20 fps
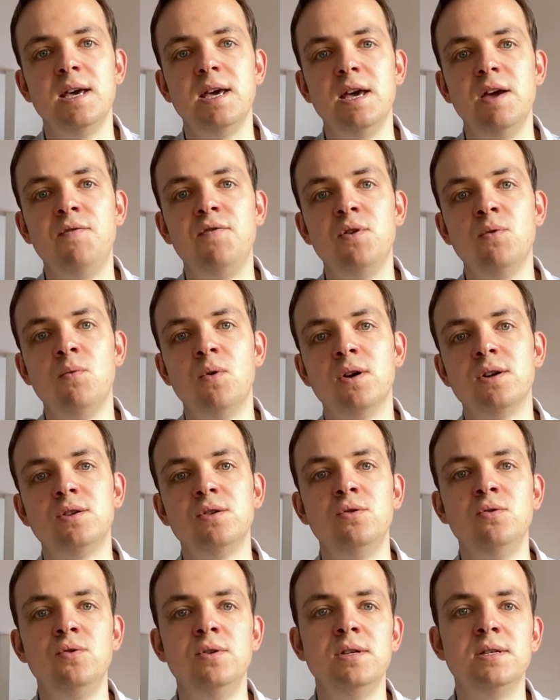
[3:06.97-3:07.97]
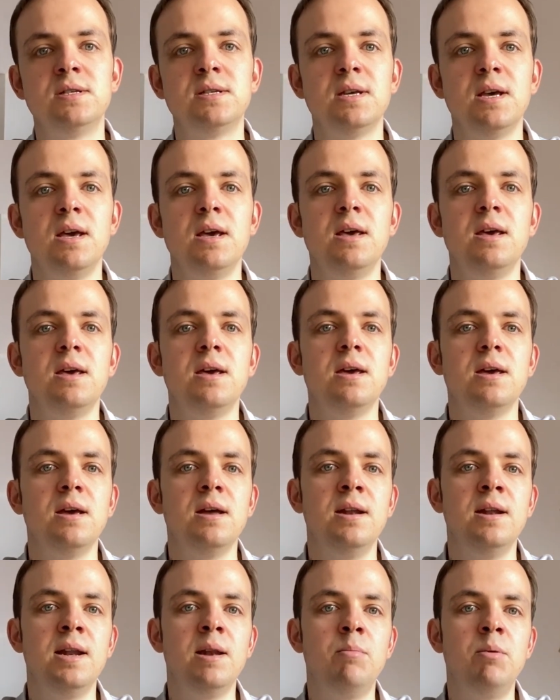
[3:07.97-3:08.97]
If you want to do this a
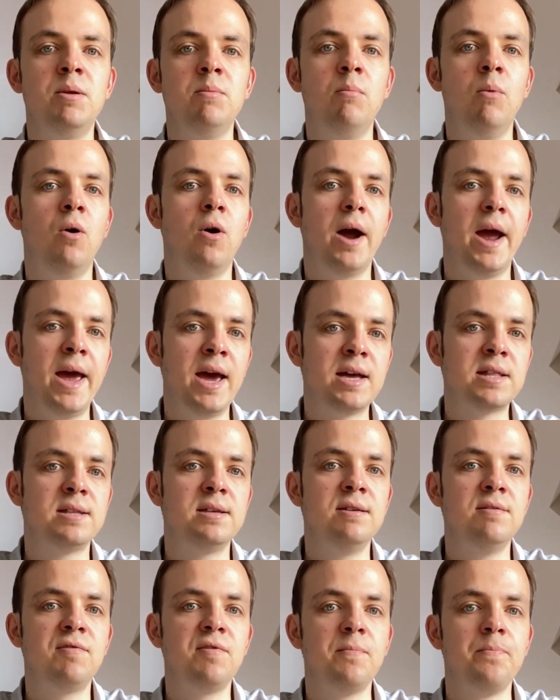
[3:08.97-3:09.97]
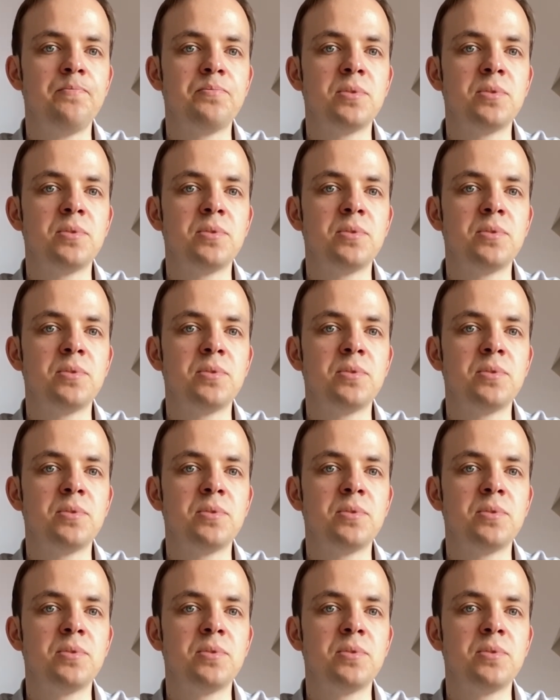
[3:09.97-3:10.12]
little bit more active,